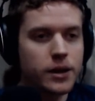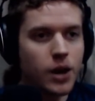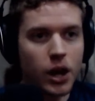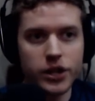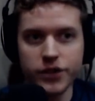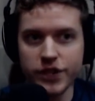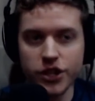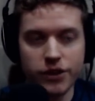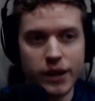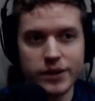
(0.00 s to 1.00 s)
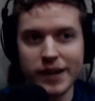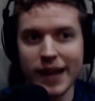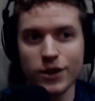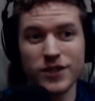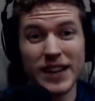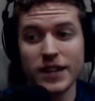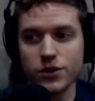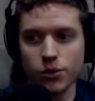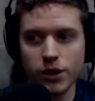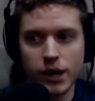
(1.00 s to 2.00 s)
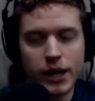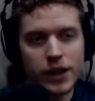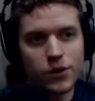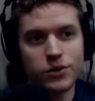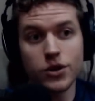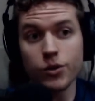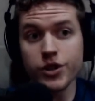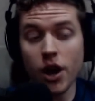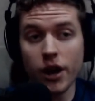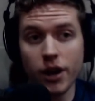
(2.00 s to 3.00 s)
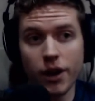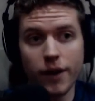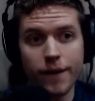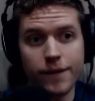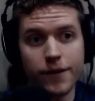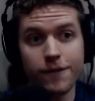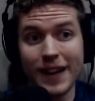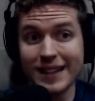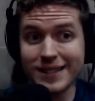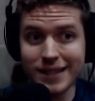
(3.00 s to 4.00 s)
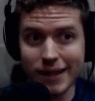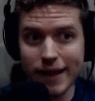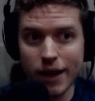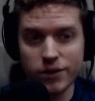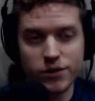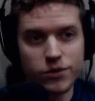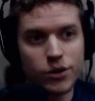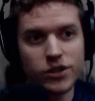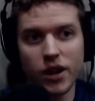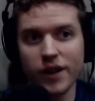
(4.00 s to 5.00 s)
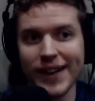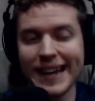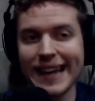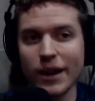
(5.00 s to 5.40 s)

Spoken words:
knowledge of each other outside the house of any sort. There was no talk of vets in the house. There was no talk of any